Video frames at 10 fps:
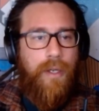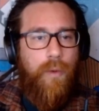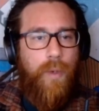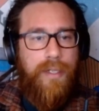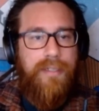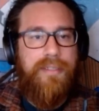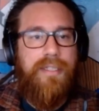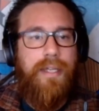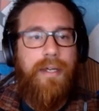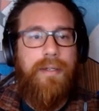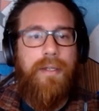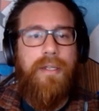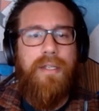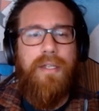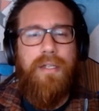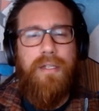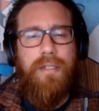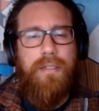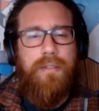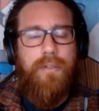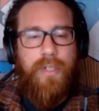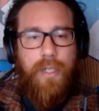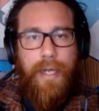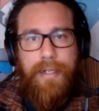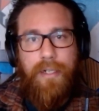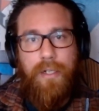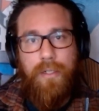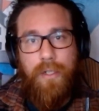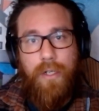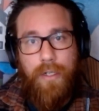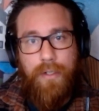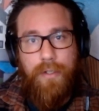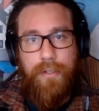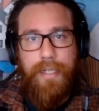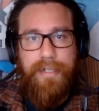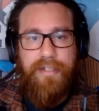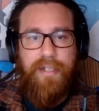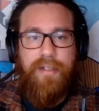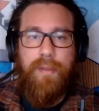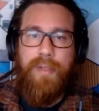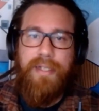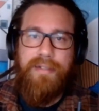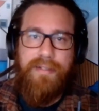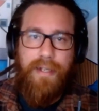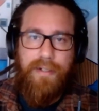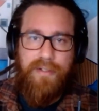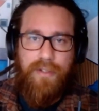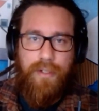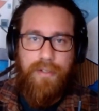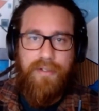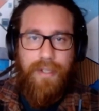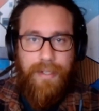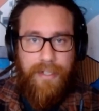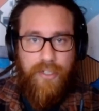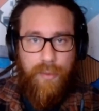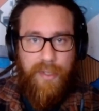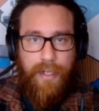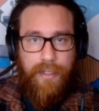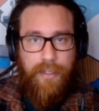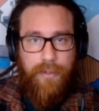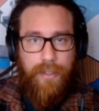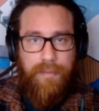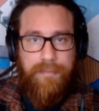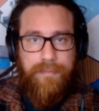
One is that you're relying a lot on HTTP status codes, and they should be accurate.